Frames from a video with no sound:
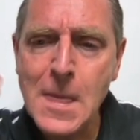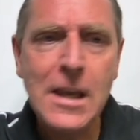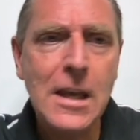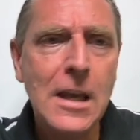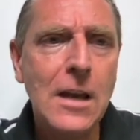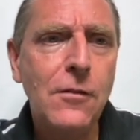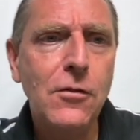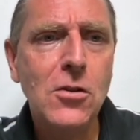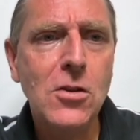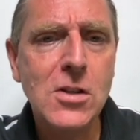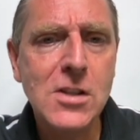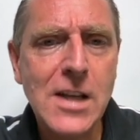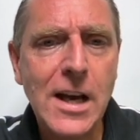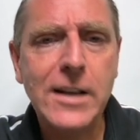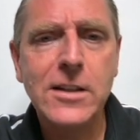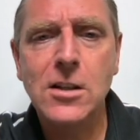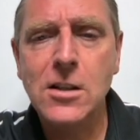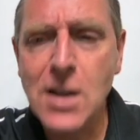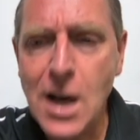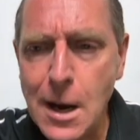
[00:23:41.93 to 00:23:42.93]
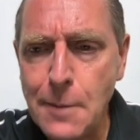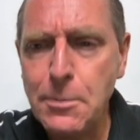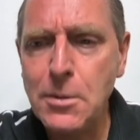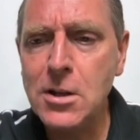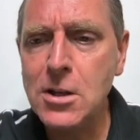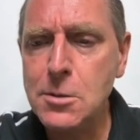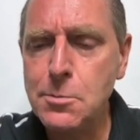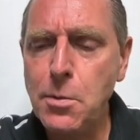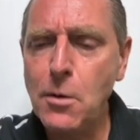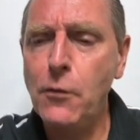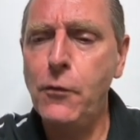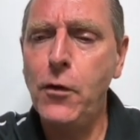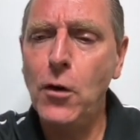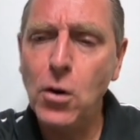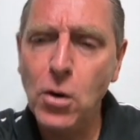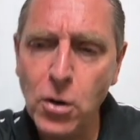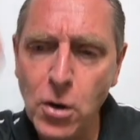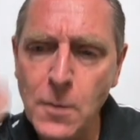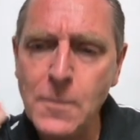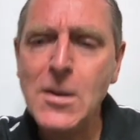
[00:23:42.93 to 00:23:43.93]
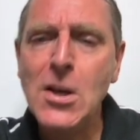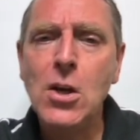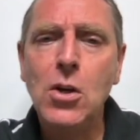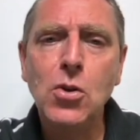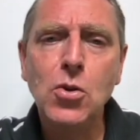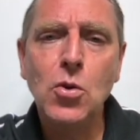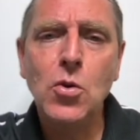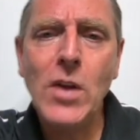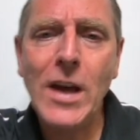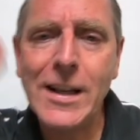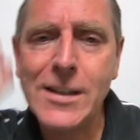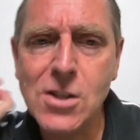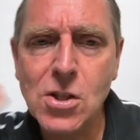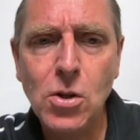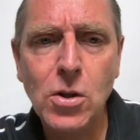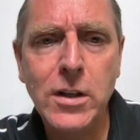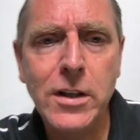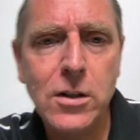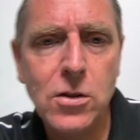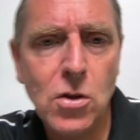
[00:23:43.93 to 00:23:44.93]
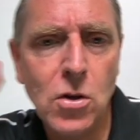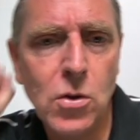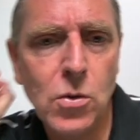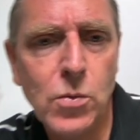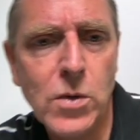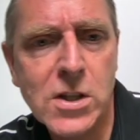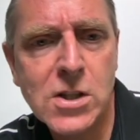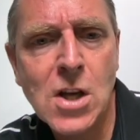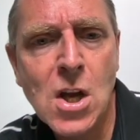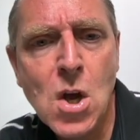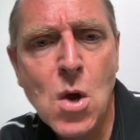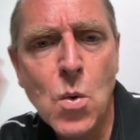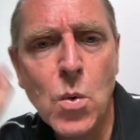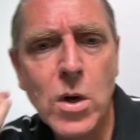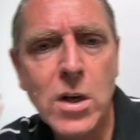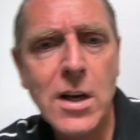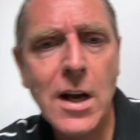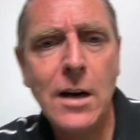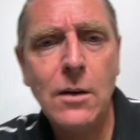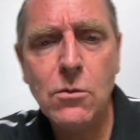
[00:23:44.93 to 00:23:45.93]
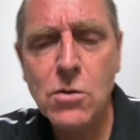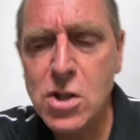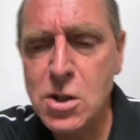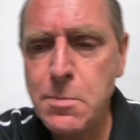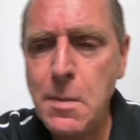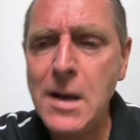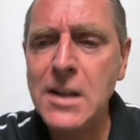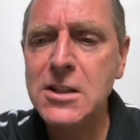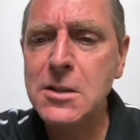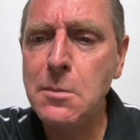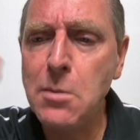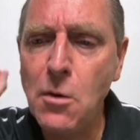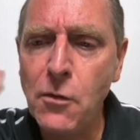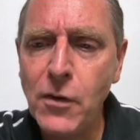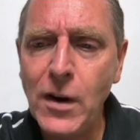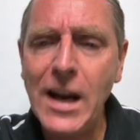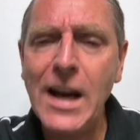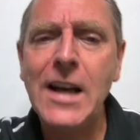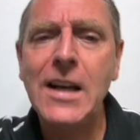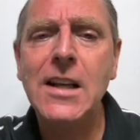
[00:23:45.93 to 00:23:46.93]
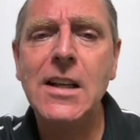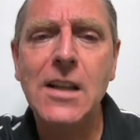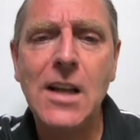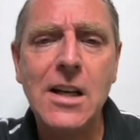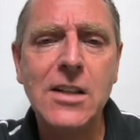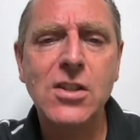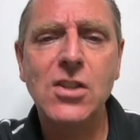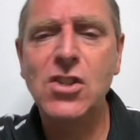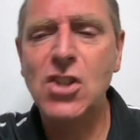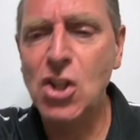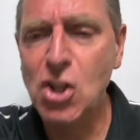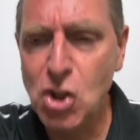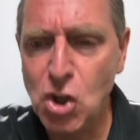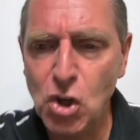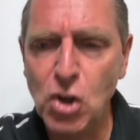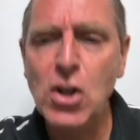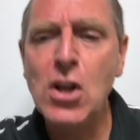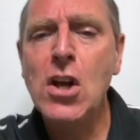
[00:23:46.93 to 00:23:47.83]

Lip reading: If you decide to copy this portfolio, you do that solely at your own risk. We're not responsible for any losses incurred